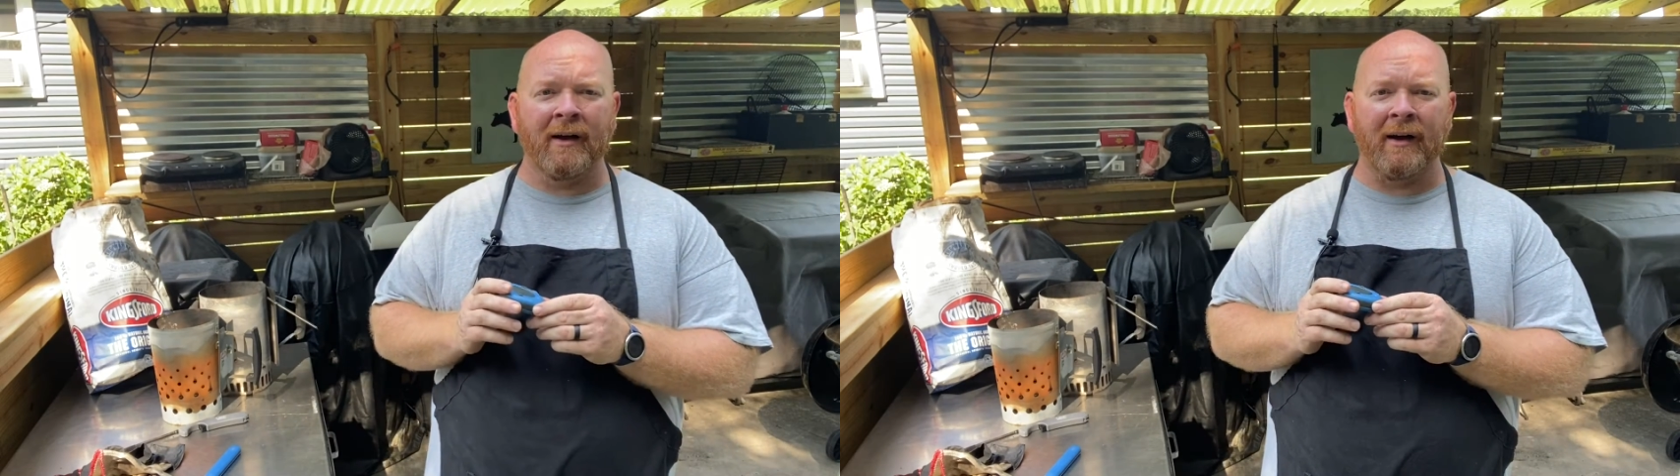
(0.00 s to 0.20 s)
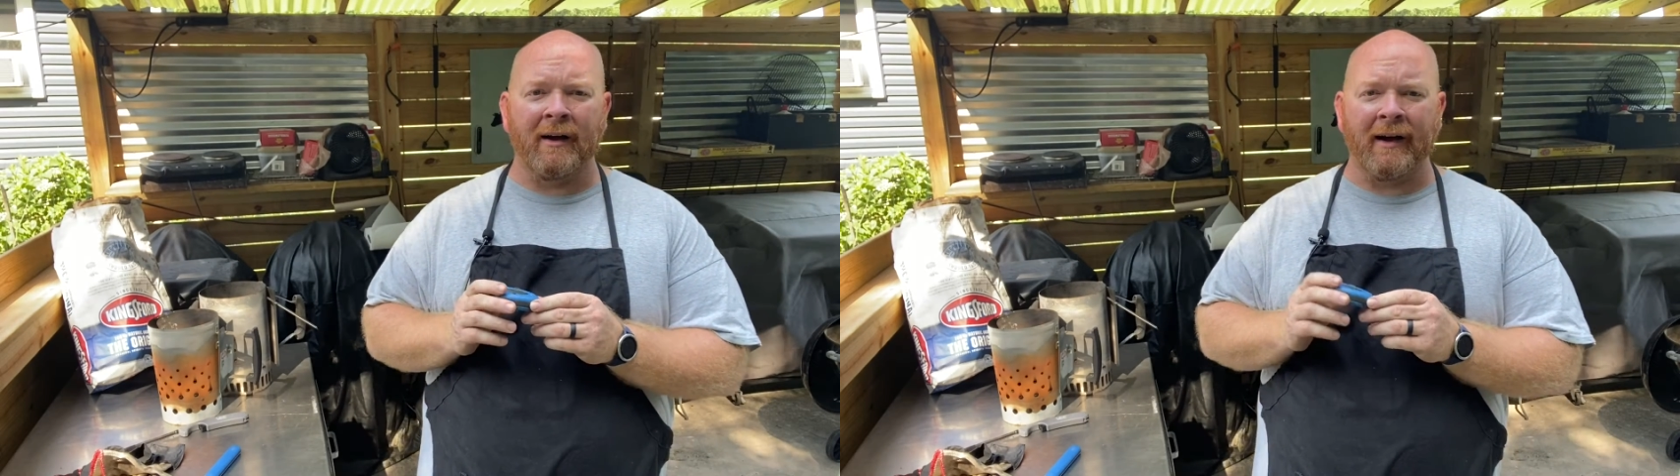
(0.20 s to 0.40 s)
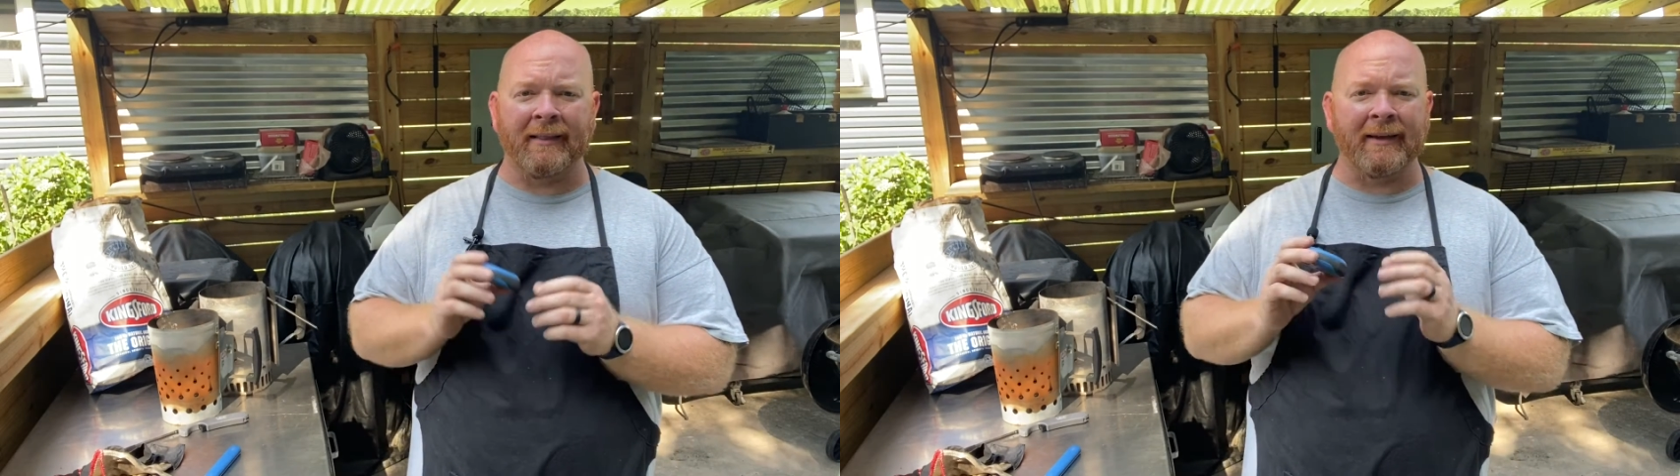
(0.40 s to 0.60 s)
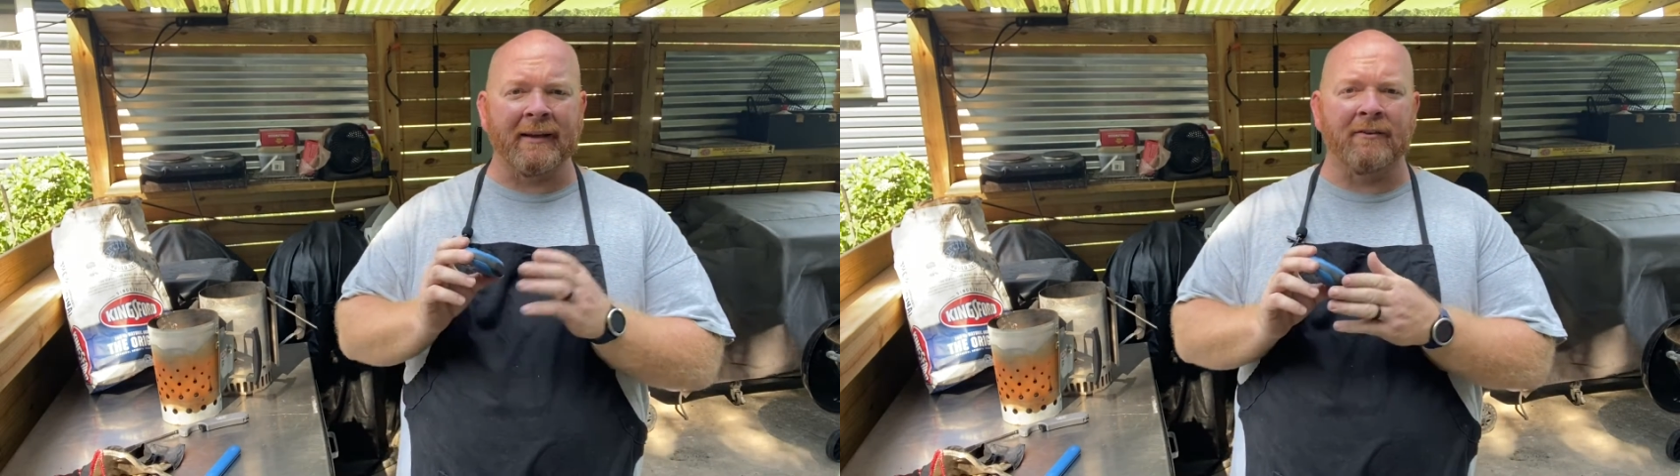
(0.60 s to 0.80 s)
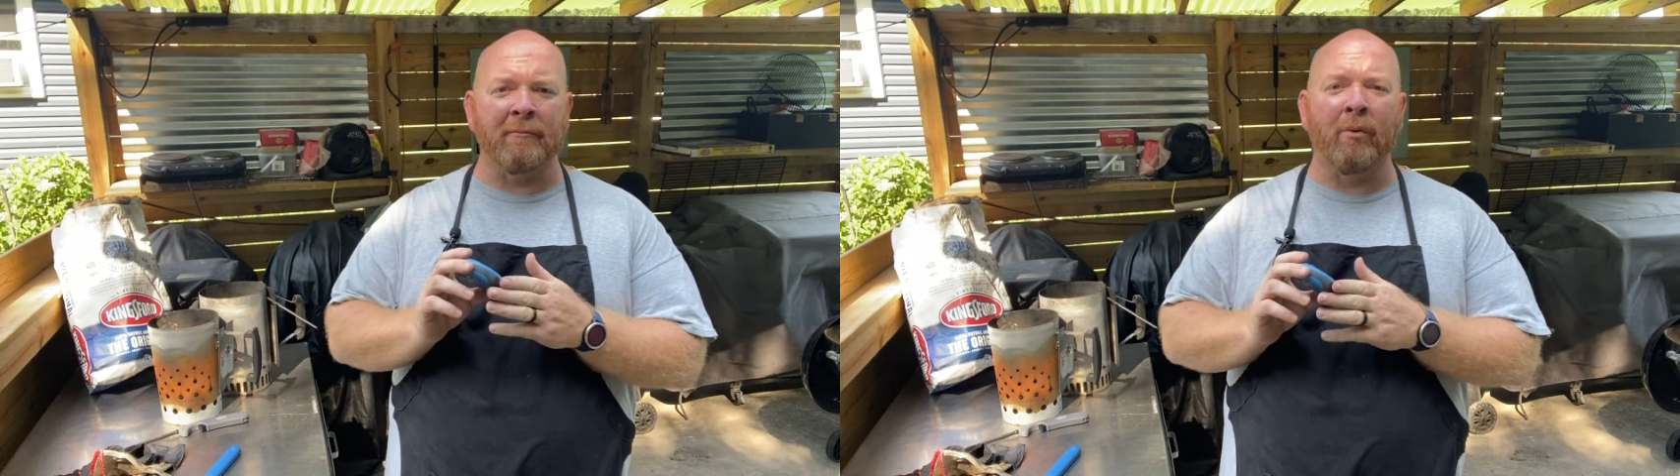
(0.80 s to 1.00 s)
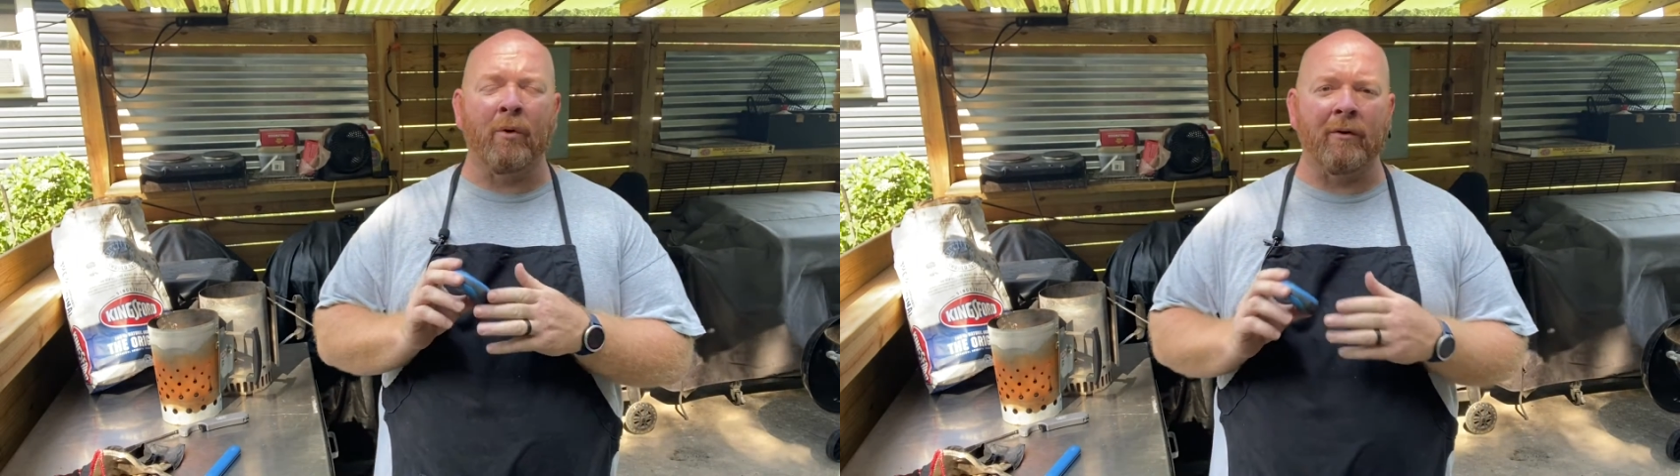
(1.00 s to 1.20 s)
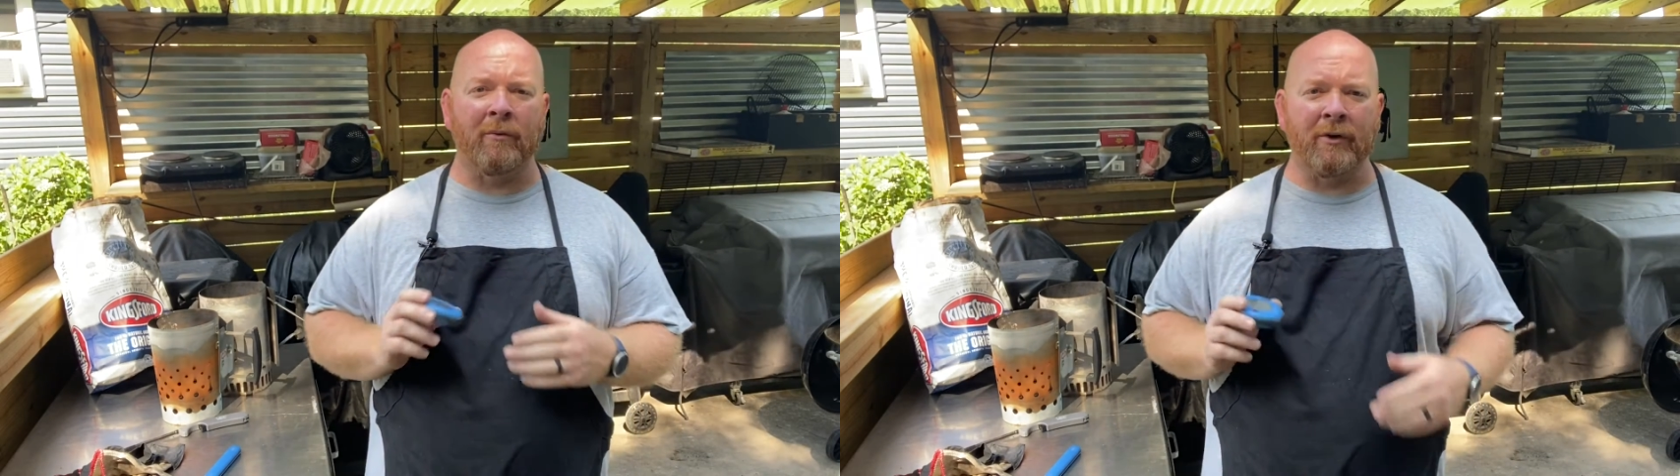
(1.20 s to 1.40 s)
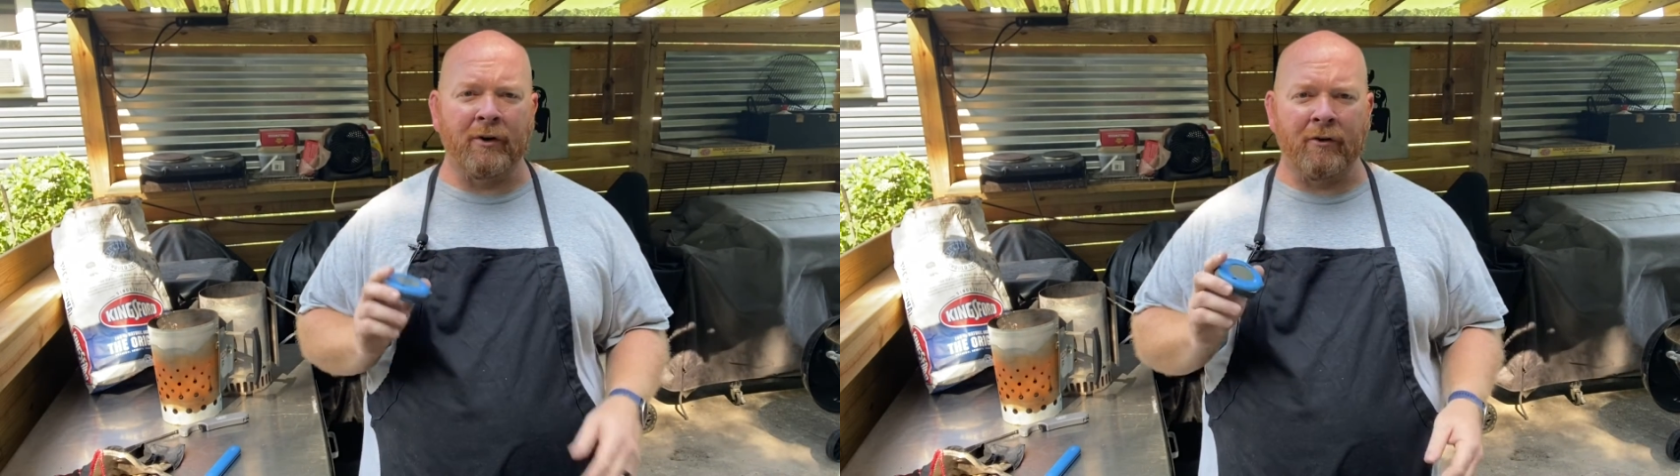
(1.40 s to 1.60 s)
I think is
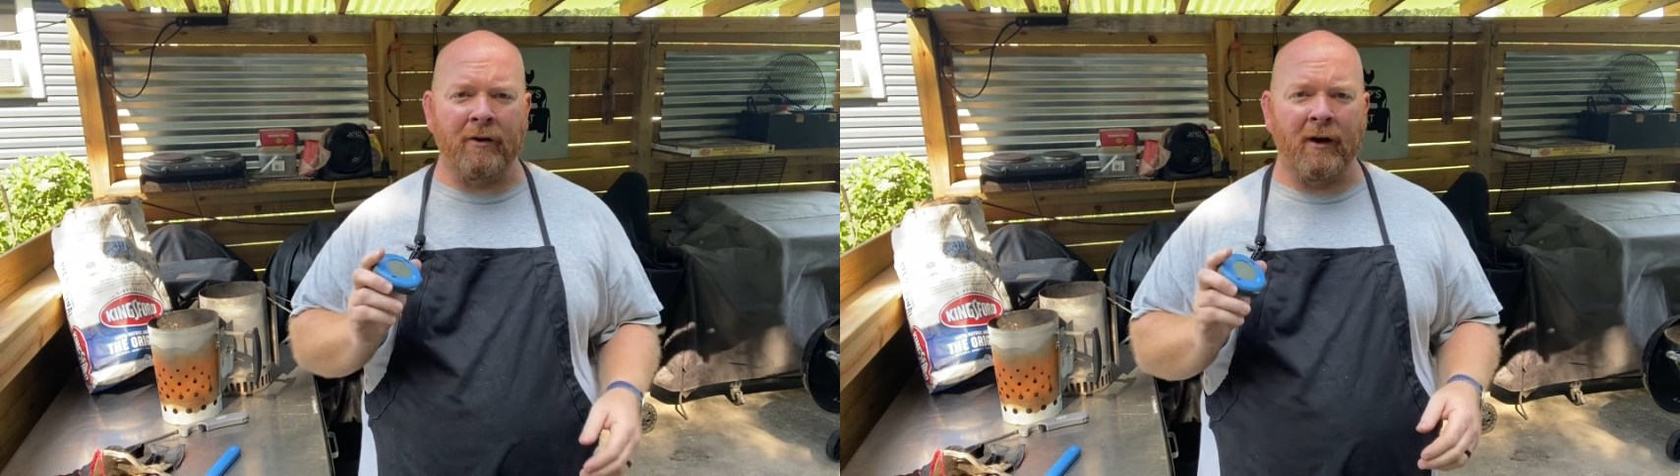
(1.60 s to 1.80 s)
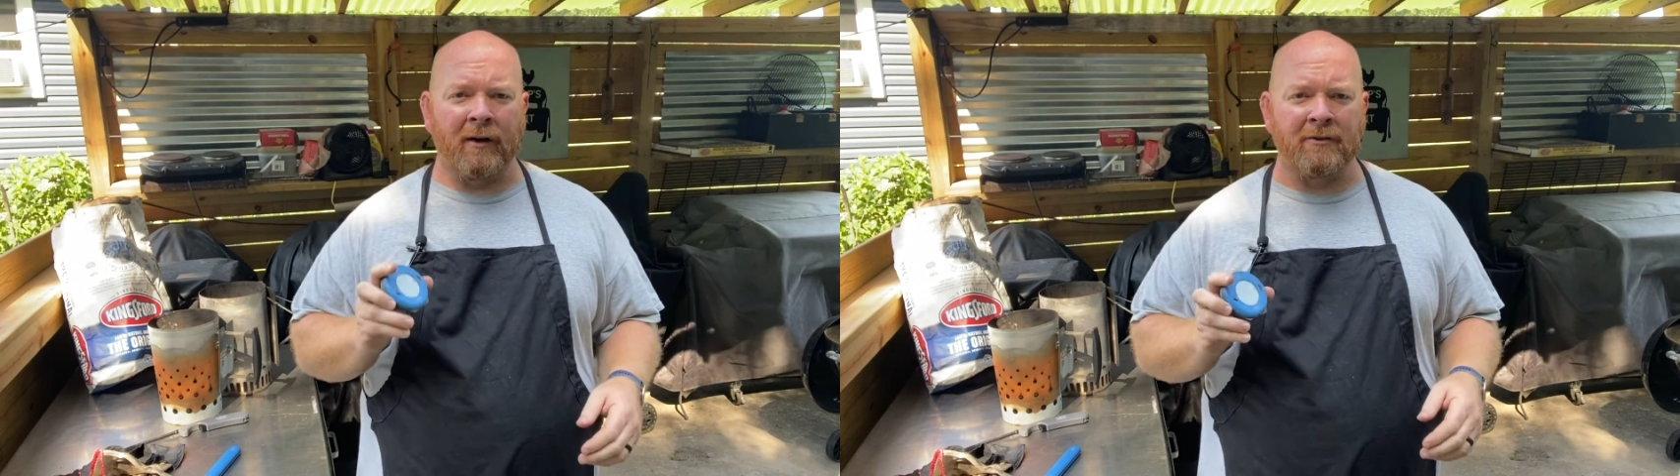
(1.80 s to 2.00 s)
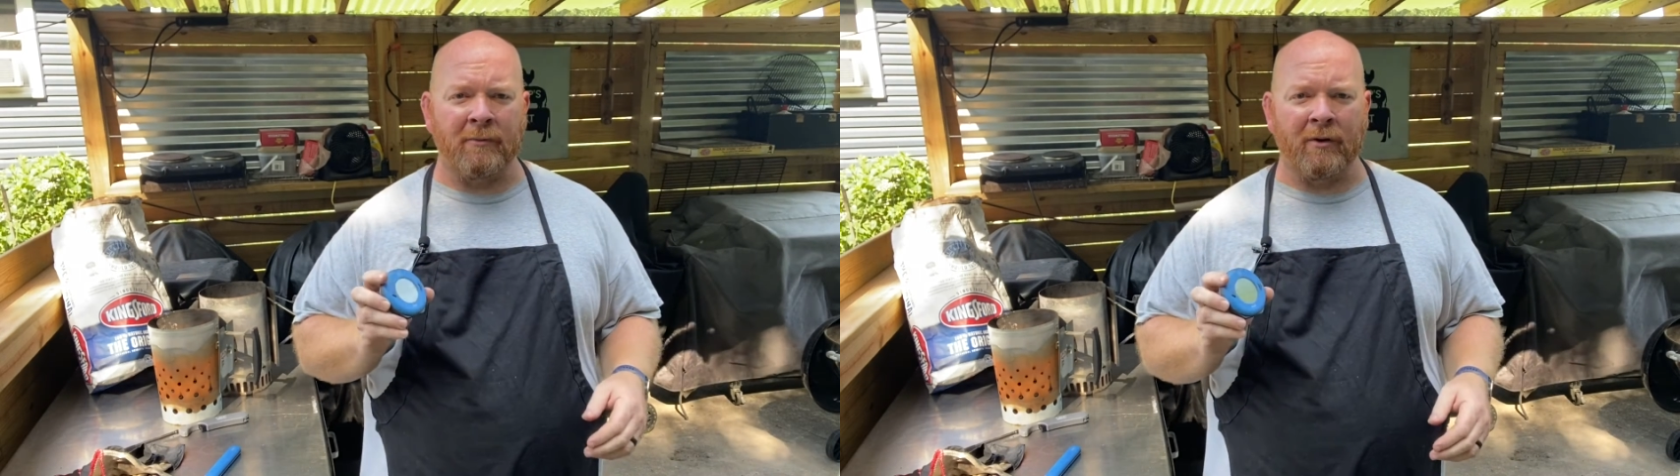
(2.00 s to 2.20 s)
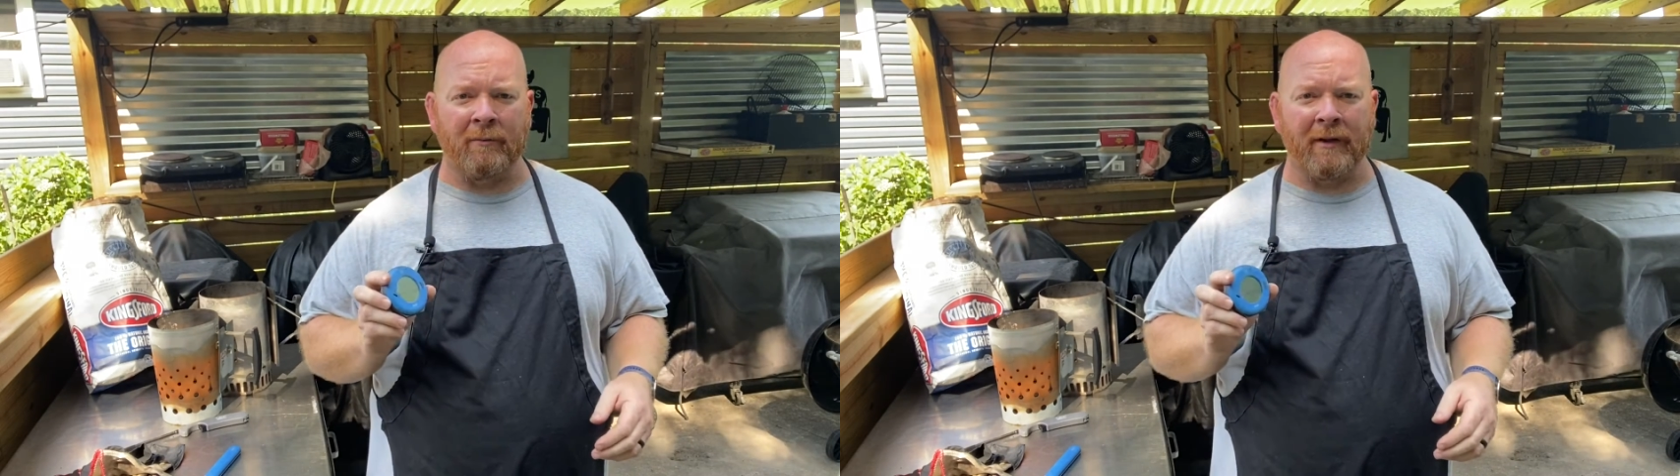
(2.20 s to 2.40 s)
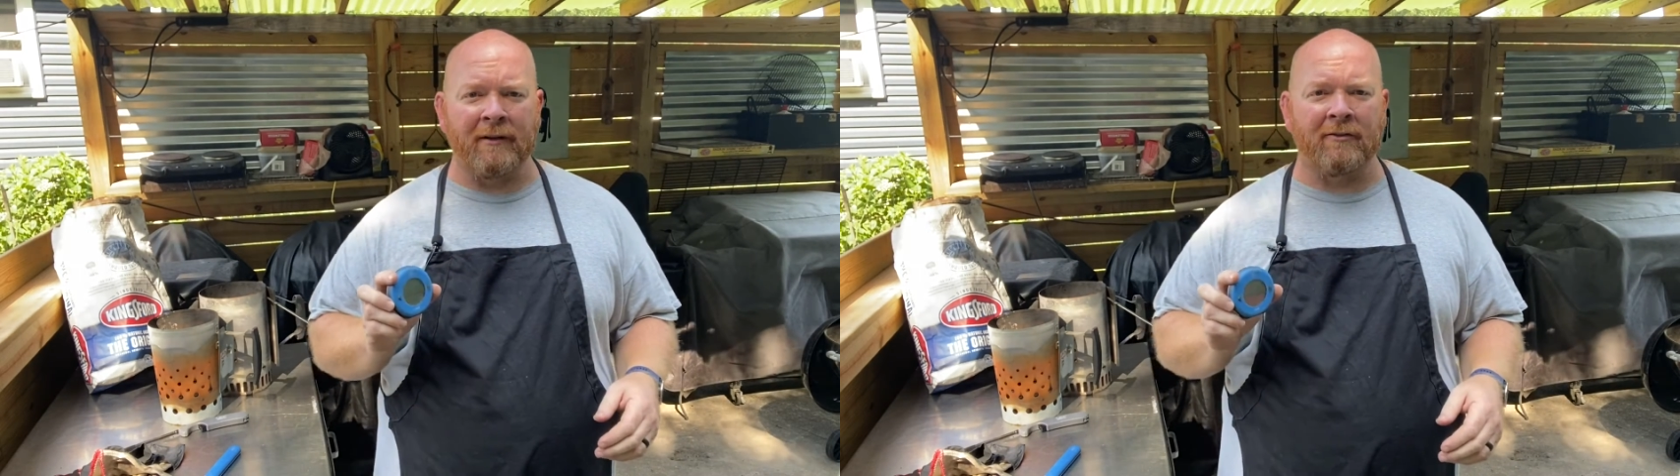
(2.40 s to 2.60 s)
important when you're smoking meats